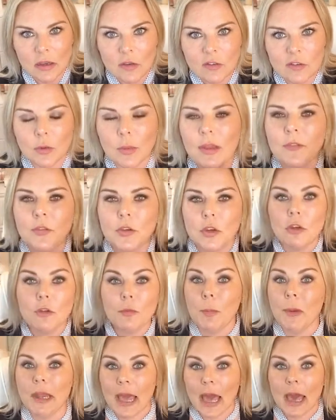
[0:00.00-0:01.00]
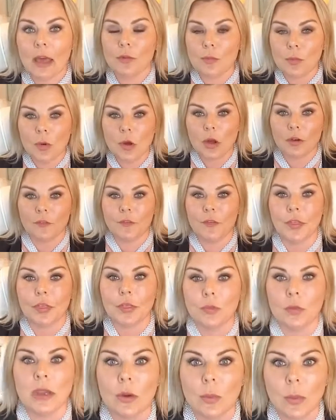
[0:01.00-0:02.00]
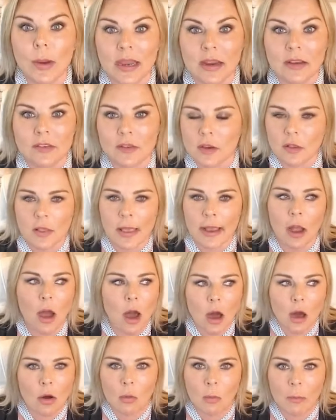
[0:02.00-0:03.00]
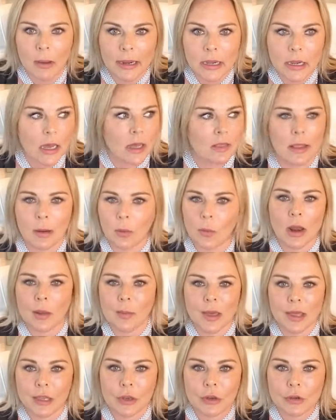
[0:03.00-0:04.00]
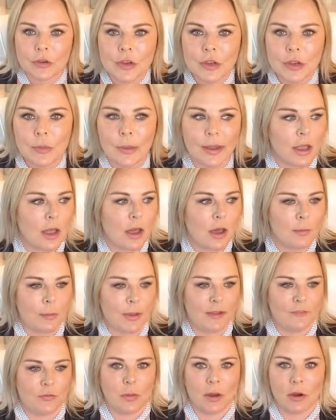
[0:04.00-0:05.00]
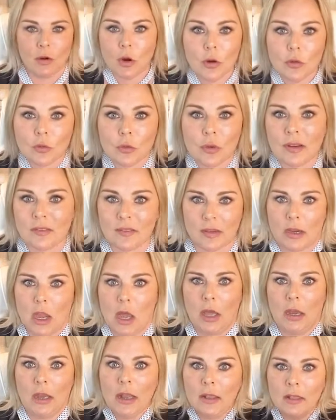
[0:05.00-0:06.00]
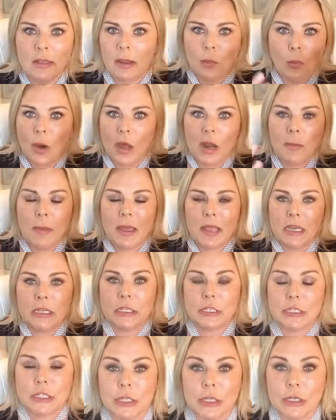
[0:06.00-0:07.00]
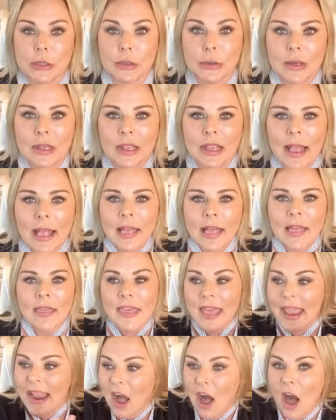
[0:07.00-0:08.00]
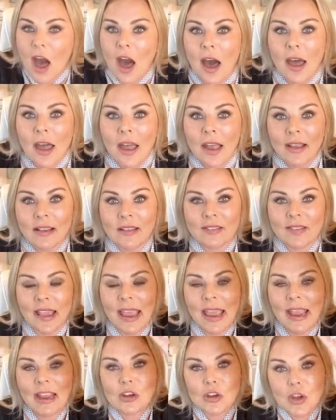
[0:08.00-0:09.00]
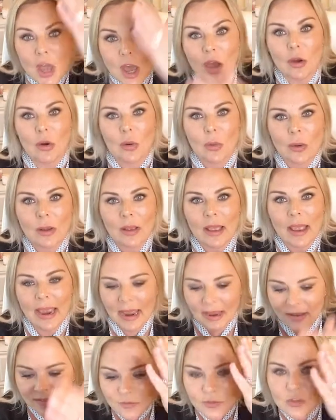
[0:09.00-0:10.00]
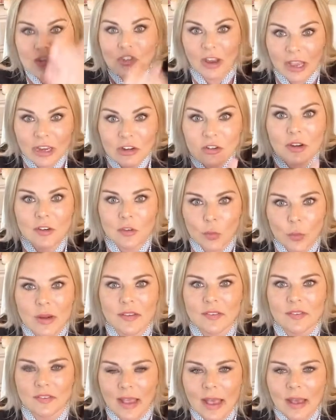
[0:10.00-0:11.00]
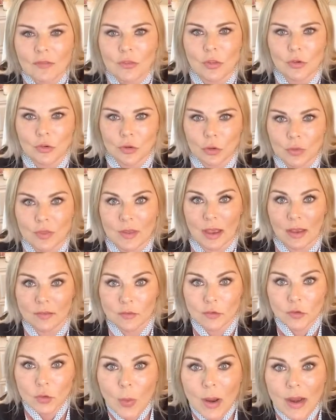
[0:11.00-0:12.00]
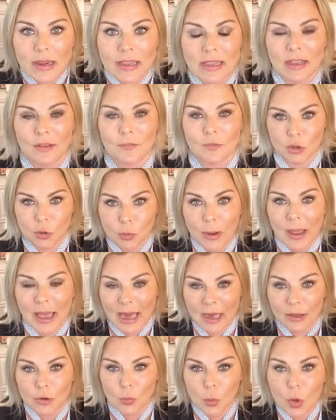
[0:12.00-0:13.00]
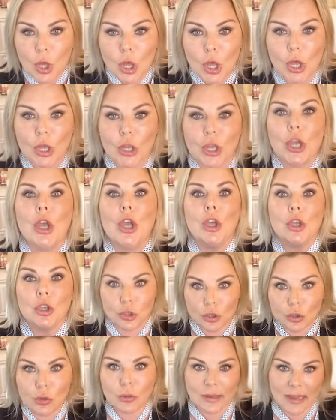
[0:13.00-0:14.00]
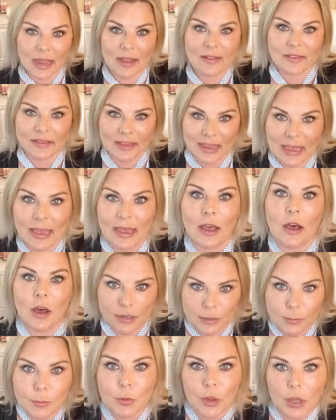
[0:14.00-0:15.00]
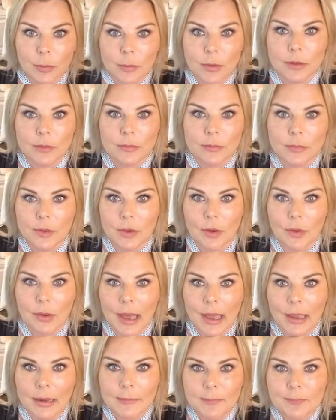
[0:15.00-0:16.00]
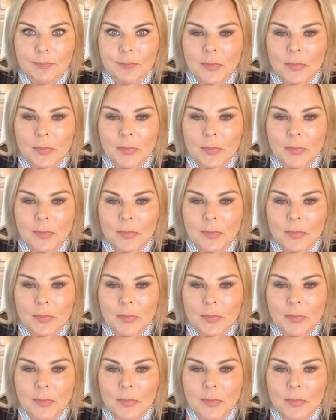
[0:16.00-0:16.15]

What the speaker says: So if you've been out of work for 3 weeks and you're like, oh my God, like what am I gonna do? I can't pay for my groceries, I can't, like what am I gonna do? They are saying no. As of January 27th, 2020, if you were out of work, you get to get unemployment, okay?